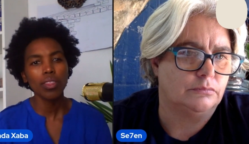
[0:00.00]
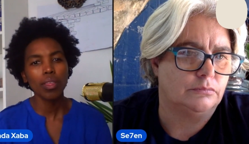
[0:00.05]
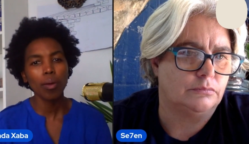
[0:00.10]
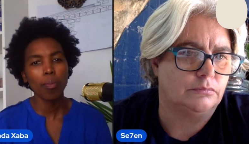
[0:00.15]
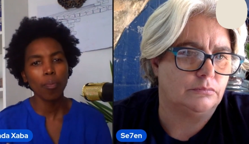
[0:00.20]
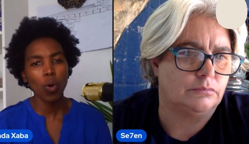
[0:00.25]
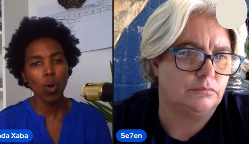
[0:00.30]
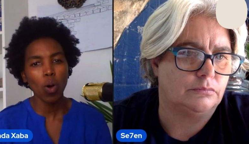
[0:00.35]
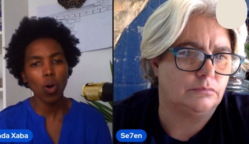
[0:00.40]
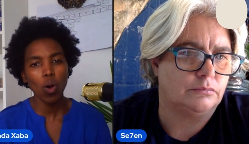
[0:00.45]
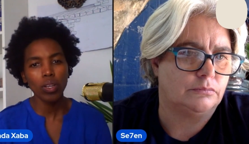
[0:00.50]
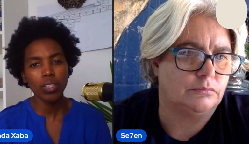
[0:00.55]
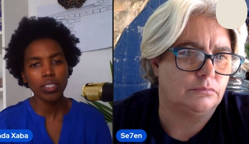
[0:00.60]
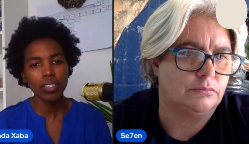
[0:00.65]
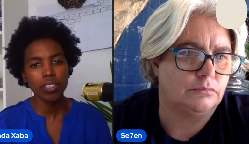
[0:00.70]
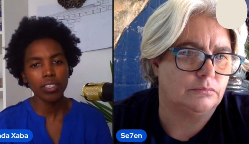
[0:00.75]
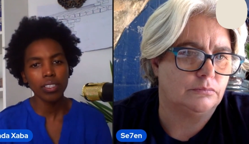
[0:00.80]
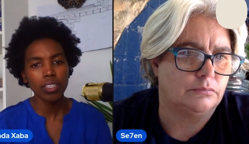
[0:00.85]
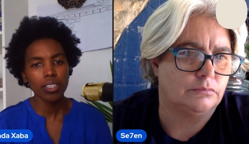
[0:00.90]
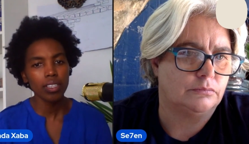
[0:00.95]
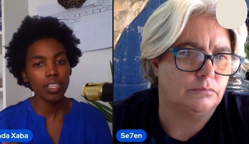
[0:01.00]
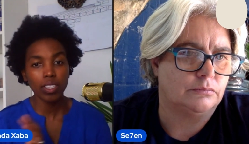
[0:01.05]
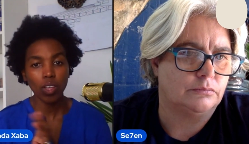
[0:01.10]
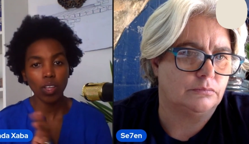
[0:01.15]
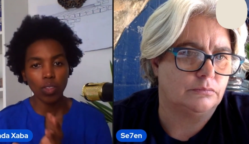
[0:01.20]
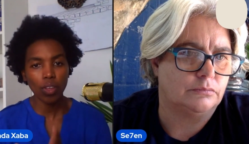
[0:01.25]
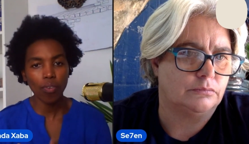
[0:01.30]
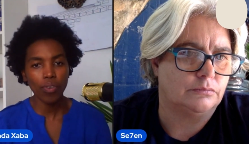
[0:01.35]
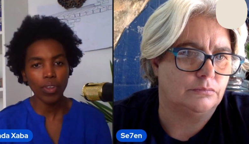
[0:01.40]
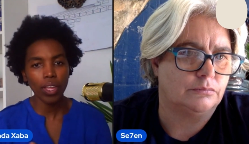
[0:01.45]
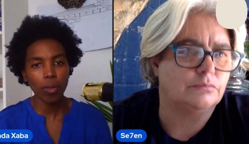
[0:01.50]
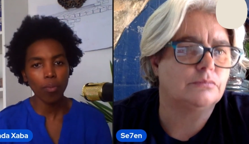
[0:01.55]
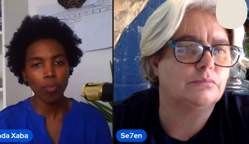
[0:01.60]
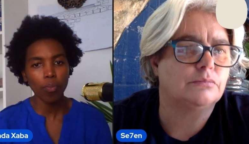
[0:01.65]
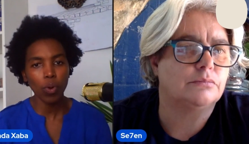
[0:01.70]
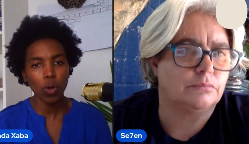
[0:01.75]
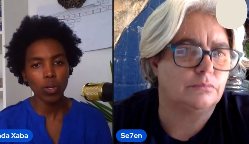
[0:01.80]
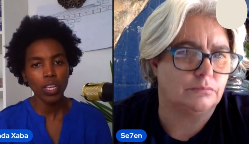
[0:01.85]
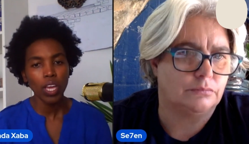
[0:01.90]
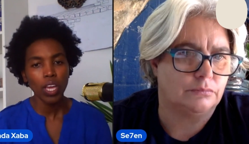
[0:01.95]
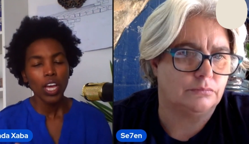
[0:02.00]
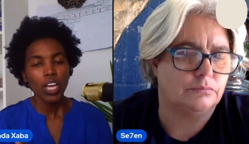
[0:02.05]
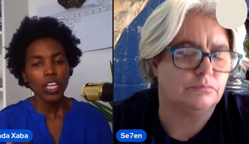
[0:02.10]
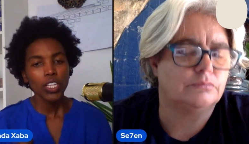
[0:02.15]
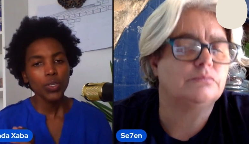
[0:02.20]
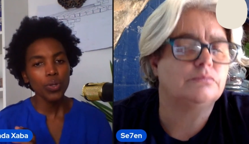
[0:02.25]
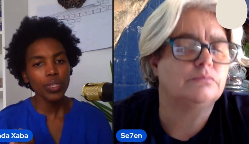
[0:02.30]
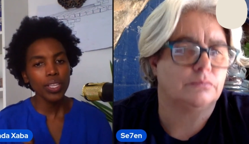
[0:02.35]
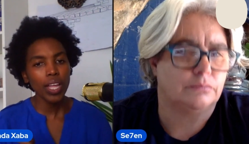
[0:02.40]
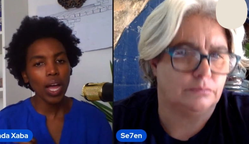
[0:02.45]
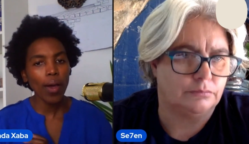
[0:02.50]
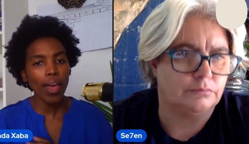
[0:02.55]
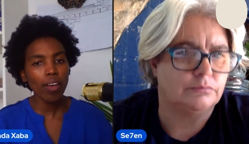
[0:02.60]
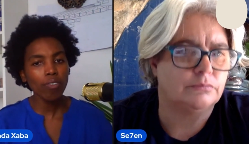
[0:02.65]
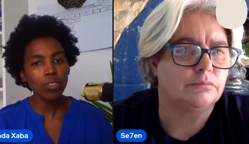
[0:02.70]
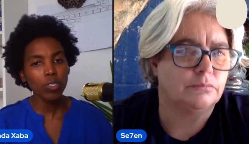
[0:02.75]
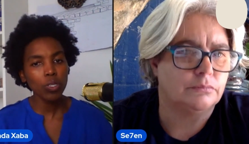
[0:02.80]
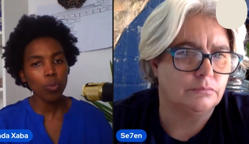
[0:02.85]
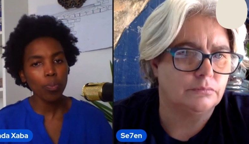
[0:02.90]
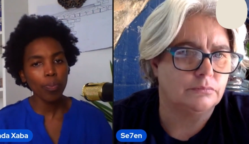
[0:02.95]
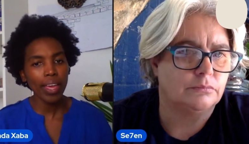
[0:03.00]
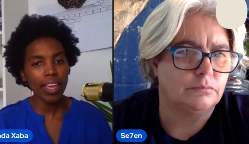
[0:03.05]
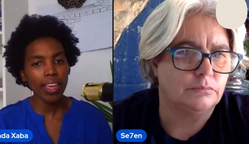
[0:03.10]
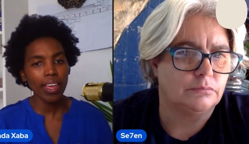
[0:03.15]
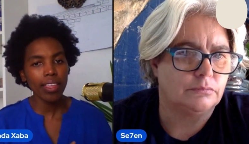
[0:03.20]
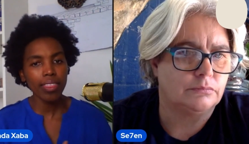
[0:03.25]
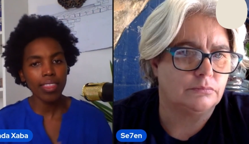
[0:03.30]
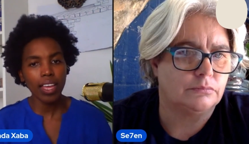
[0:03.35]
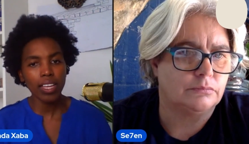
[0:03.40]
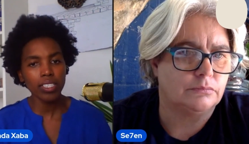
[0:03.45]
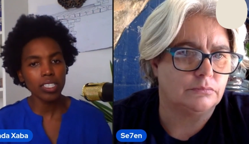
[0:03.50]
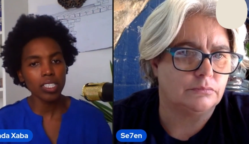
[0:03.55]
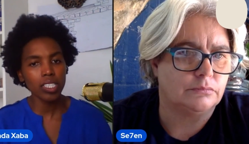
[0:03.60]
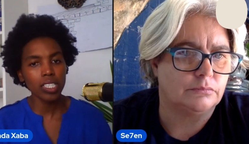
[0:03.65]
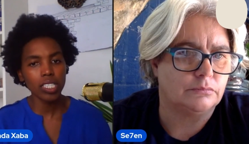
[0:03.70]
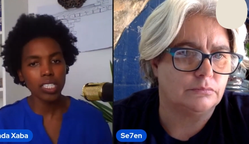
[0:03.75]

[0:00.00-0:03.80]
Speaker 1: the board, the South African board, do you now have to pay that